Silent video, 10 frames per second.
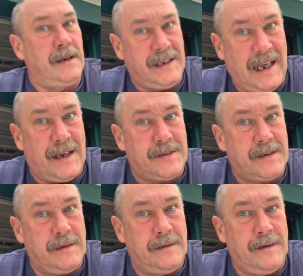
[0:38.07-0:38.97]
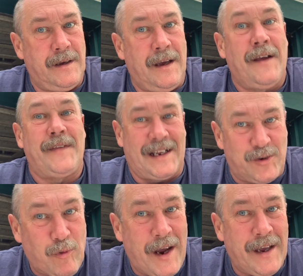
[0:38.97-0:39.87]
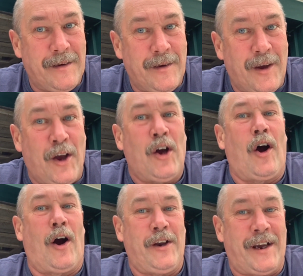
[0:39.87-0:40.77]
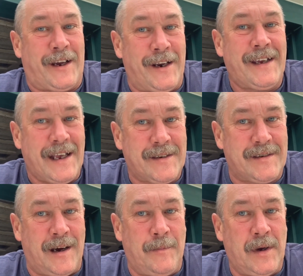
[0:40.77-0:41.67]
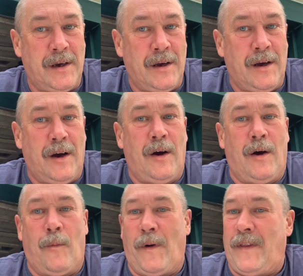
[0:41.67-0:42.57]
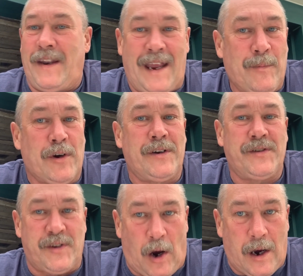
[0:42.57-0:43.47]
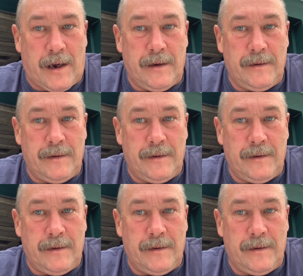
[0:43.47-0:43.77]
Yes, that's right. Are you going to get some when the neighborhood is dark?